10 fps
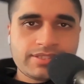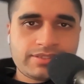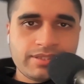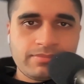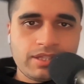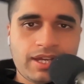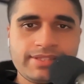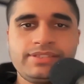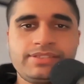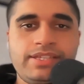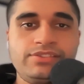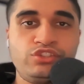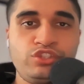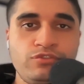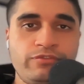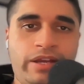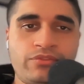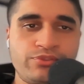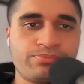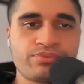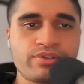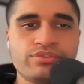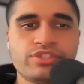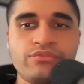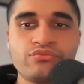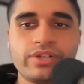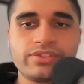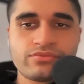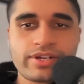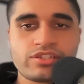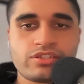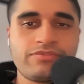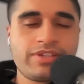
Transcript: symbolizes his newfound approach and resurrection of